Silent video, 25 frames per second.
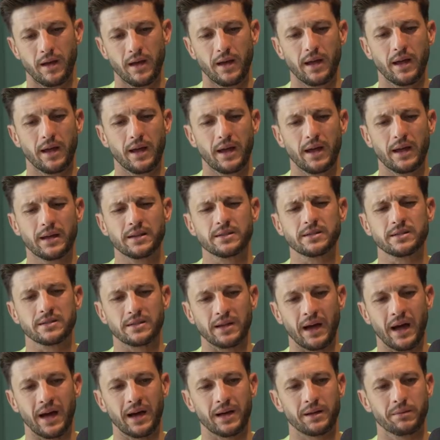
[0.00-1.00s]
it is
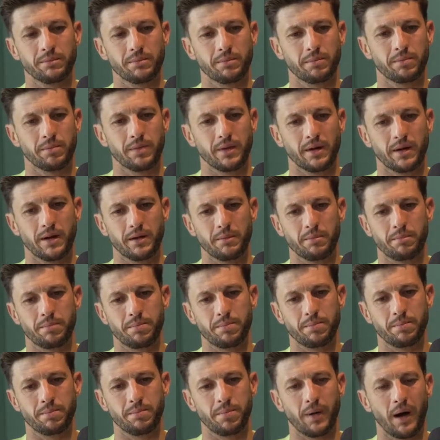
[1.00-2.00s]
sad,
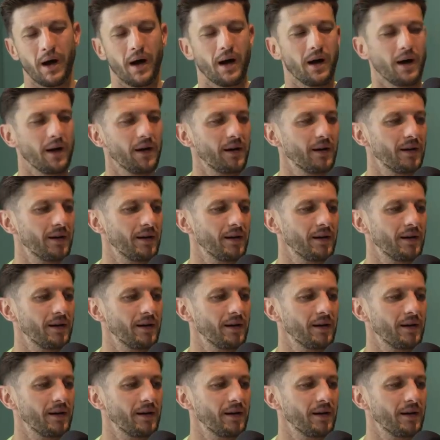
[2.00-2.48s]
but